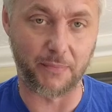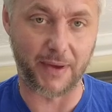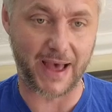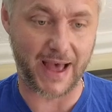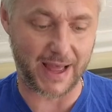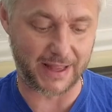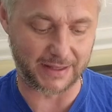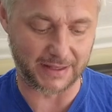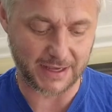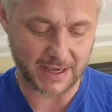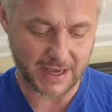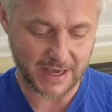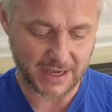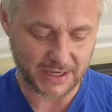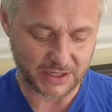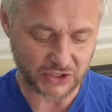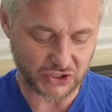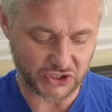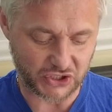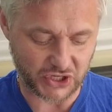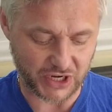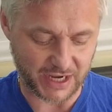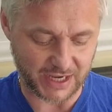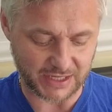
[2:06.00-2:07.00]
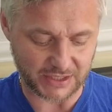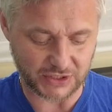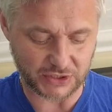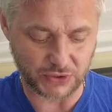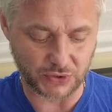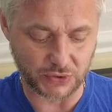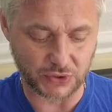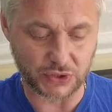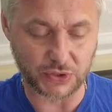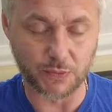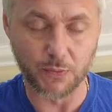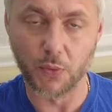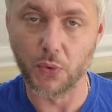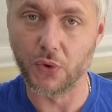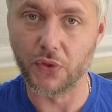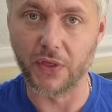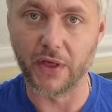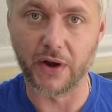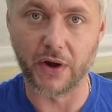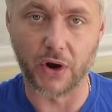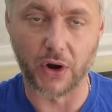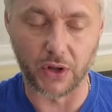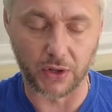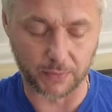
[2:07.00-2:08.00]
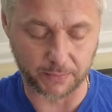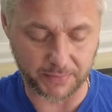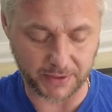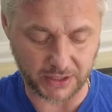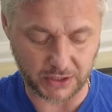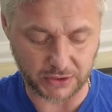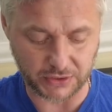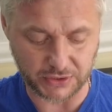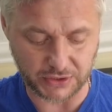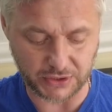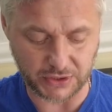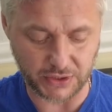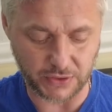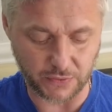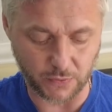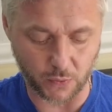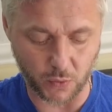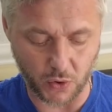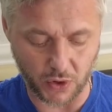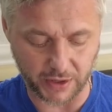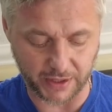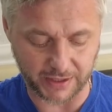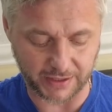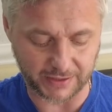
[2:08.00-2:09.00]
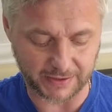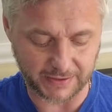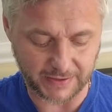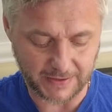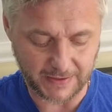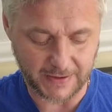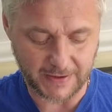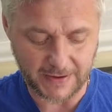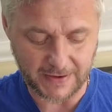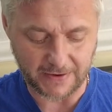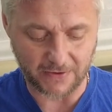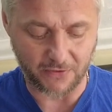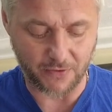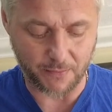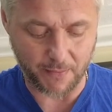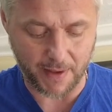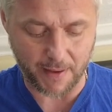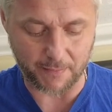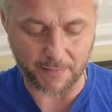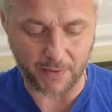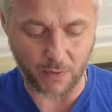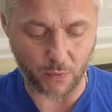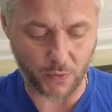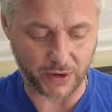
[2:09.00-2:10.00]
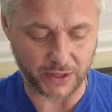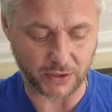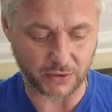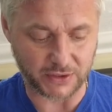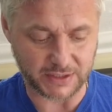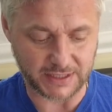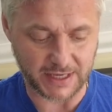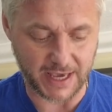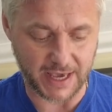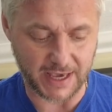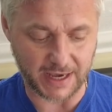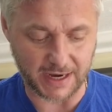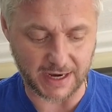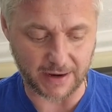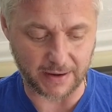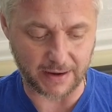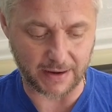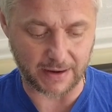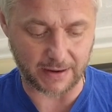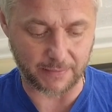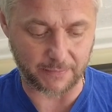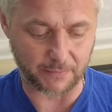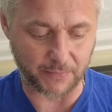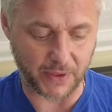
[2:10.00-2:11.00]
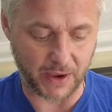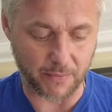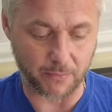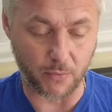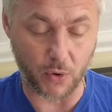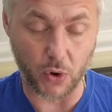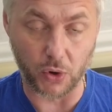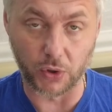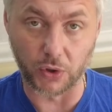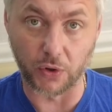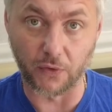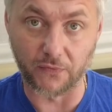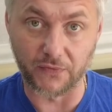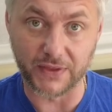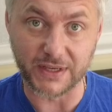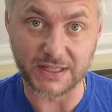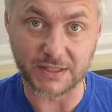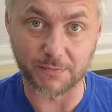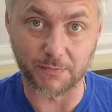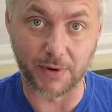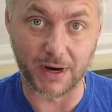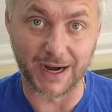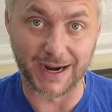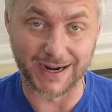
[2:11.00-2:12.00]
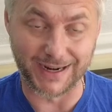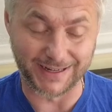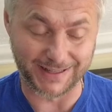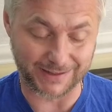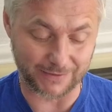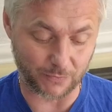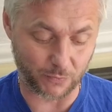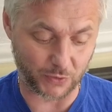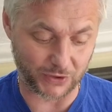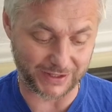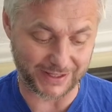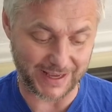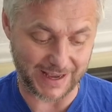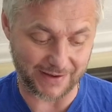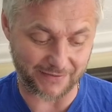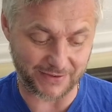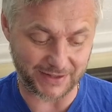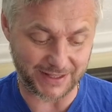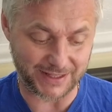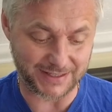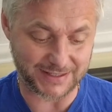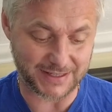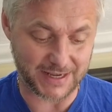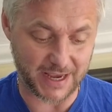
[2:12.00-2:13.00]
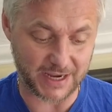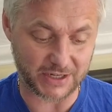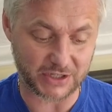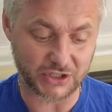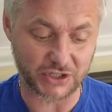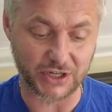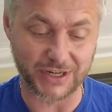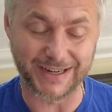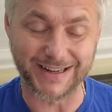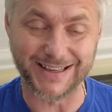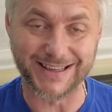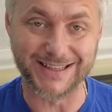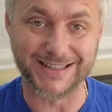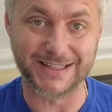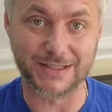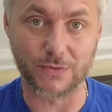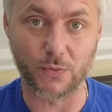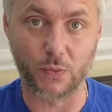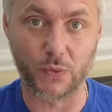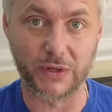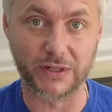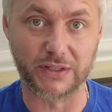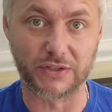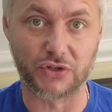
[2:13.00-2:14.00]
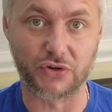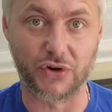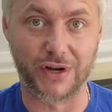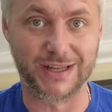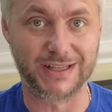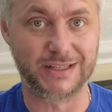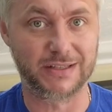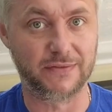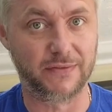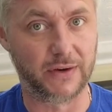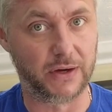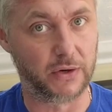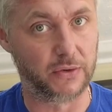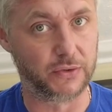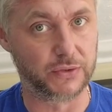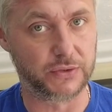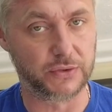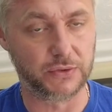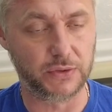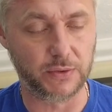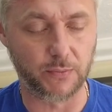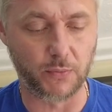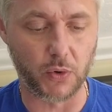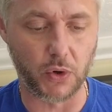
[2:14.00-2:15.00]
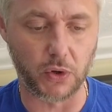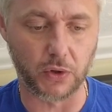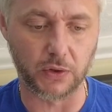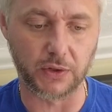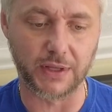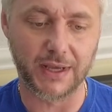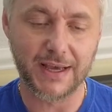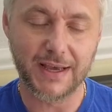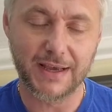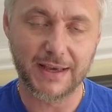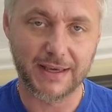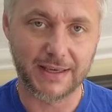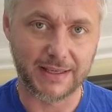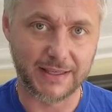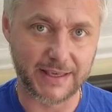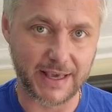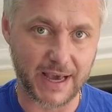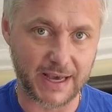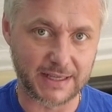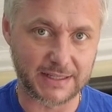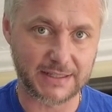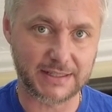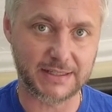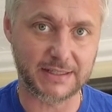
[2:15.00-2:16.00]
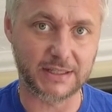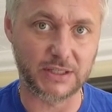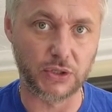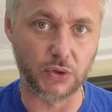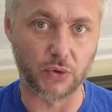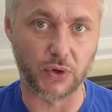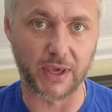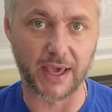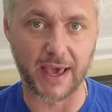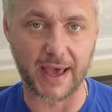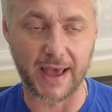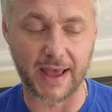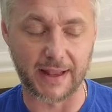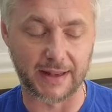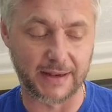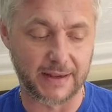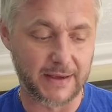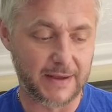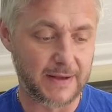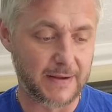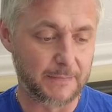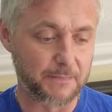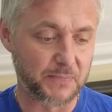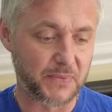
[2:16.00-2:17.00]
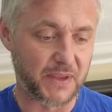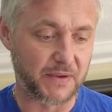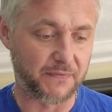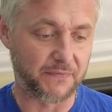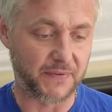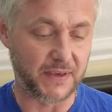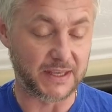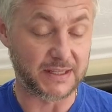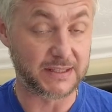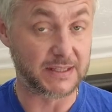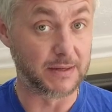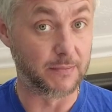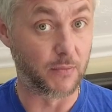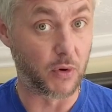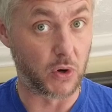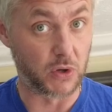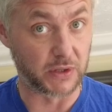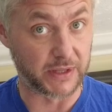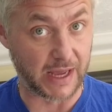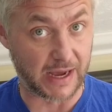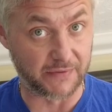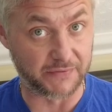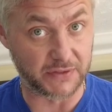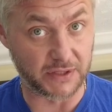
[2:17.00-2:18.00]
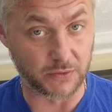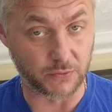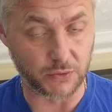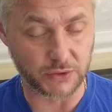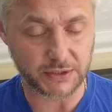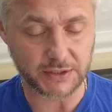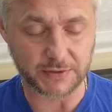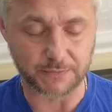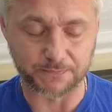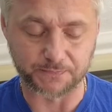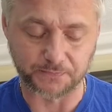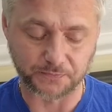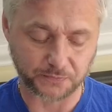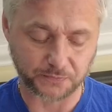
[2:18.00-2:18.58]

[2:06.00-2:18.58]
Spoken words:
pad just to smooth it all, because you want it. Remember, when you take a mold of this part, whatever the texture is will transfer onto the mold. Yes, you can fix the mold afterwards,